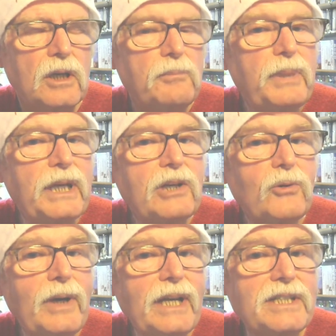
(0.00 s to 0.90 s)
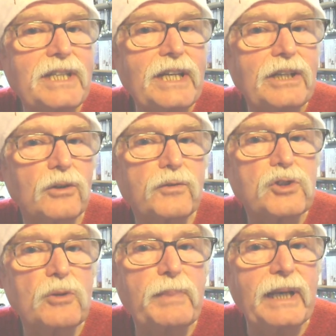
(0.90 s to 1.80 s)
Be crazy enough
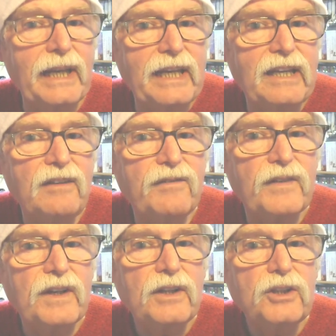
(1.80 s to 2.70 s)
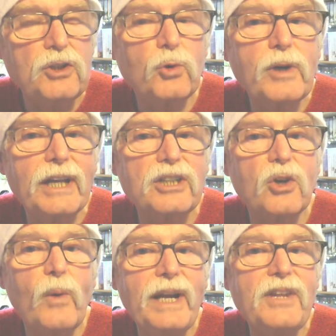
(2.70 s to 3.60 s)
to believe you can
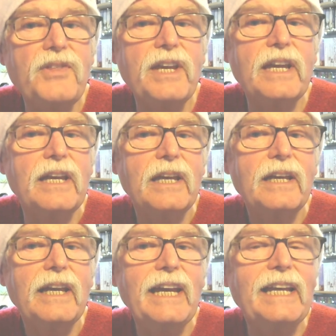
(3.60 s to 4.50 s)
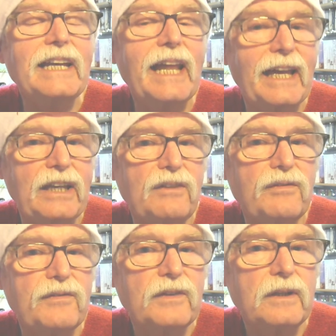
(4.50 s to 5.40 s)
do anything in
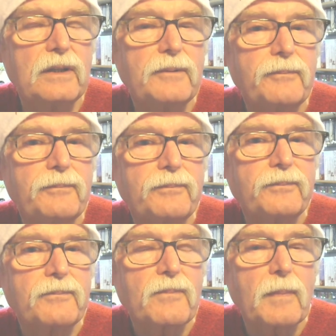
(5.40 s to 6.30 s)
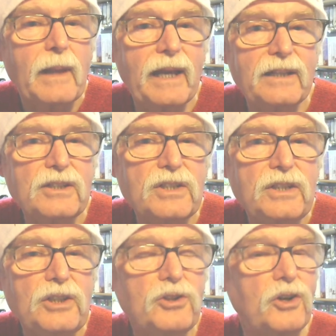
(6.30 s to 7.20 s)
life. And
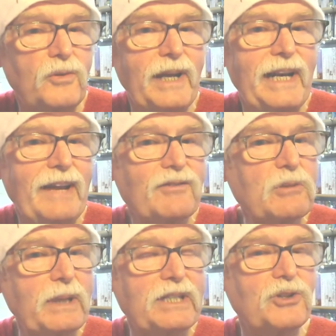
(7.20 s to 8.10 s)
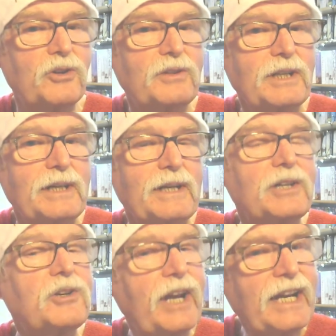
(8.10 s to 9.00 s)
you don't really have to be sort of
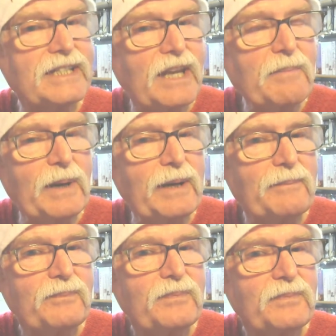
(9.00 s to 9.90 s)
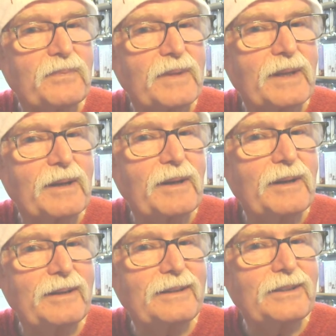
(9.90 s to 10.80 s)
crazy, but
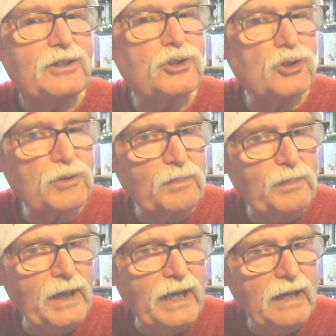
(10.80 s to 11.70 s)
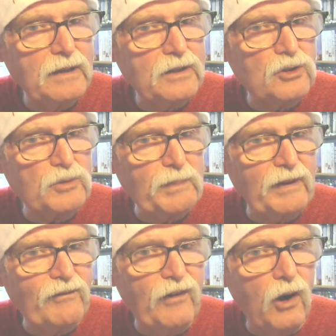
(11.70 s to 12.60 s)
Just be
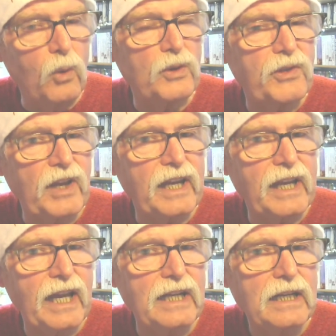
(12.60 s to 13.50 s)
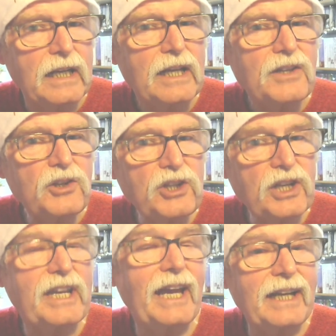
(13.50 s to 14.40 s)
forward thinking that
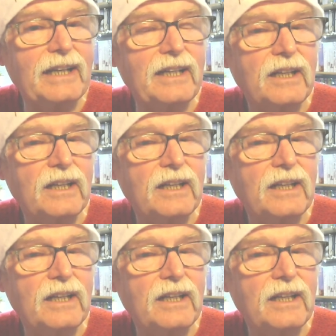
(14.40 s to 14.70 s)
you can